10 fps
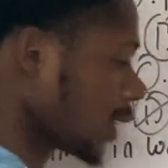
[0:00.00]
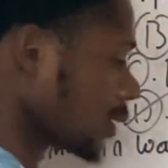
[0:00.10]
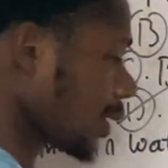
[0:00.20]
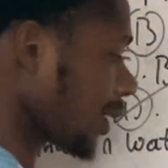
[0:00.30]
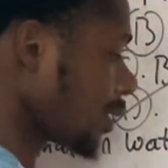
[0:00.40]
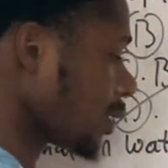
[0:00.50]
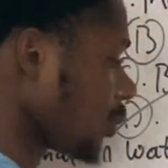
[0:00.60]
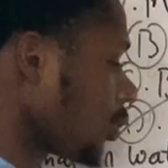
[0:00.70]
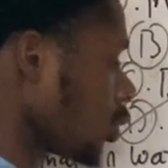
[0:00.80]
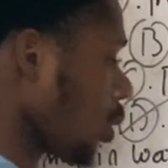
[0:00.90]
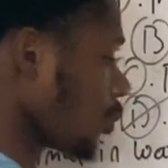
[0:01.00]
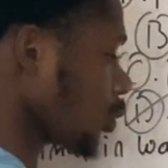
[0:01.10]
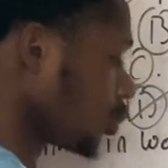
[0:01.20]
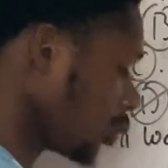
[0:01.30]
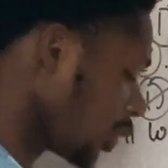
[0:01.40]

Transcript: answer. That is simply option B,